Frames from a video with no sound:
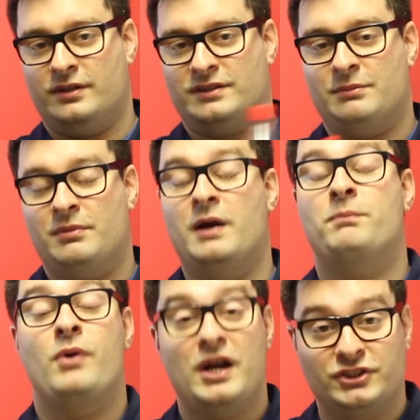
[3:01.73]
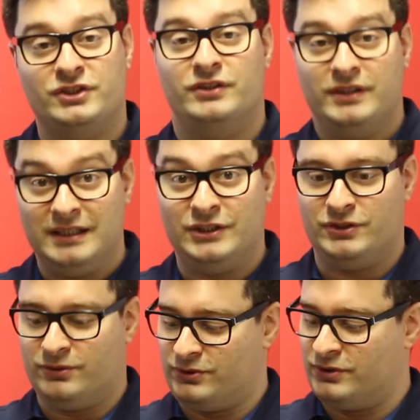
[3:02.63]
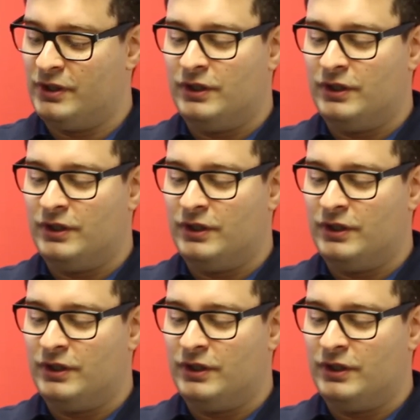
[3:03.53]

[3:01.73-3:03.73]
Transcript: some air pressure issues